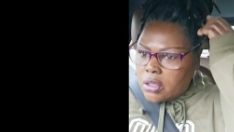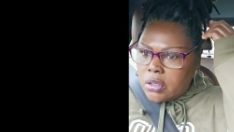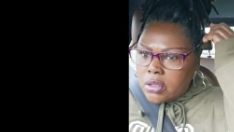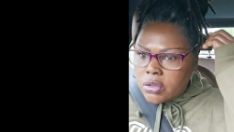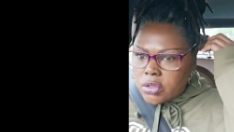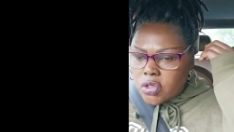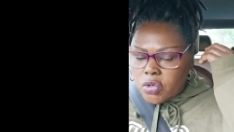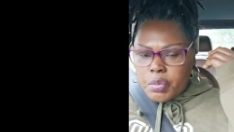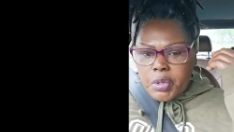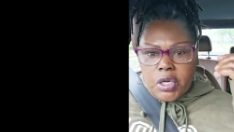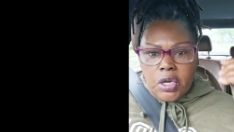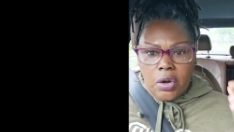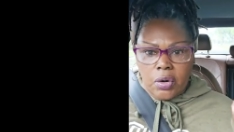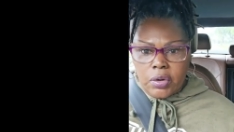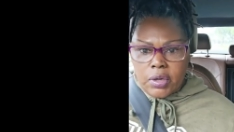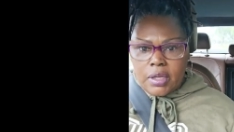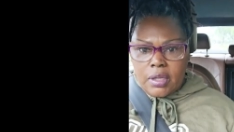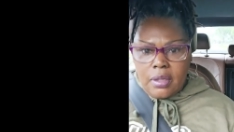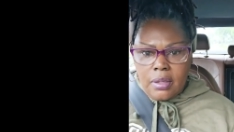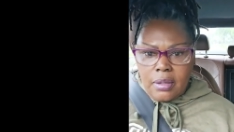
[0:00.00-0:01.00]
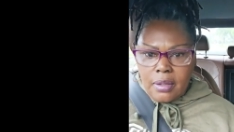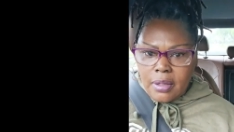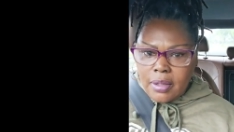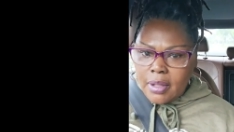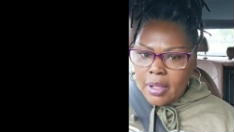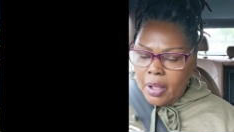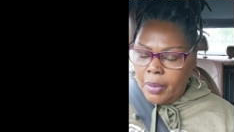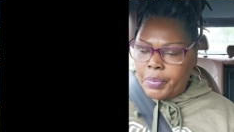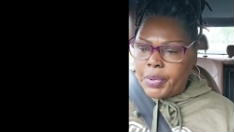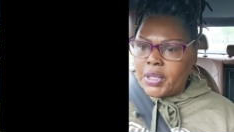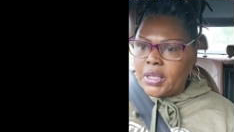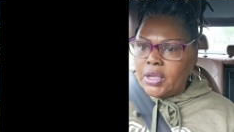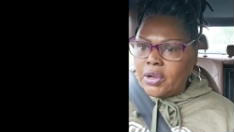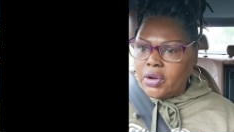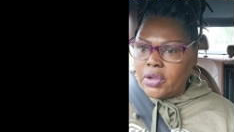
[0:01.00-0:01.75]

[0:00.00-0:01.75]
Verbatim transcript: super dirty up in here.